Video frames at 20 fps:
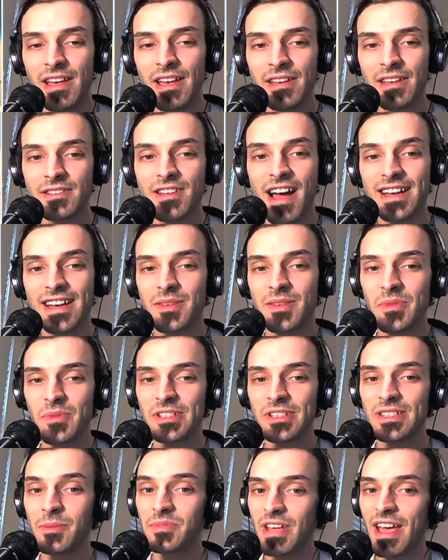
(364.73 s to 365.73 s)

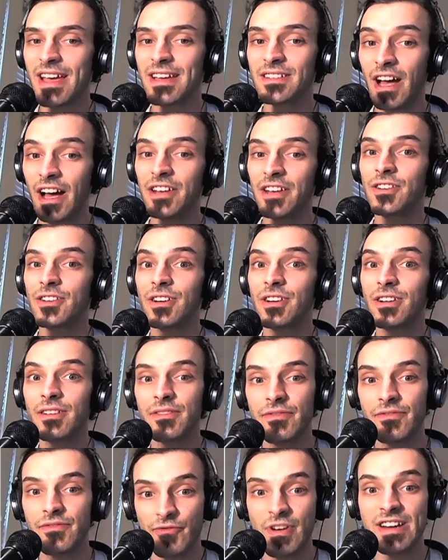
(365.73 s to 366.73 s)
Documents obtained under
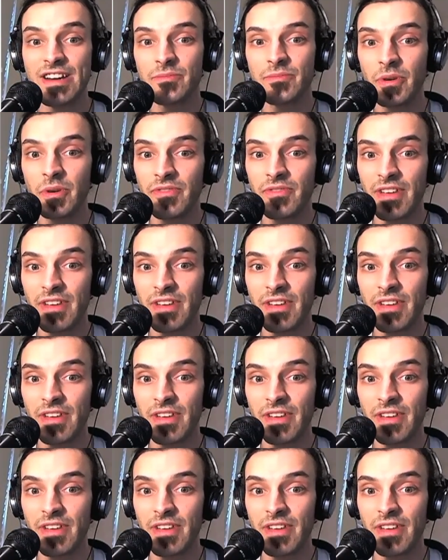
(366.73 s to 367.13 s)
Freedom of